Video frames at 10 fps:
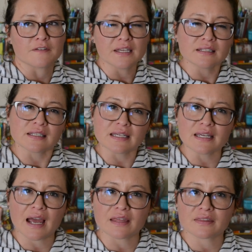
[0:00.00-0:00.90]

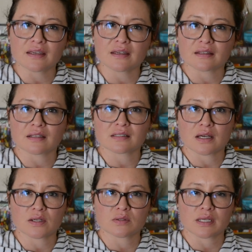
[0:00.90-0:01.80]
Feenley. I think that's
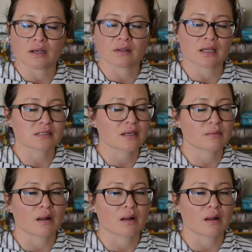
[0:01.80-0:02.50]
how you say her last name.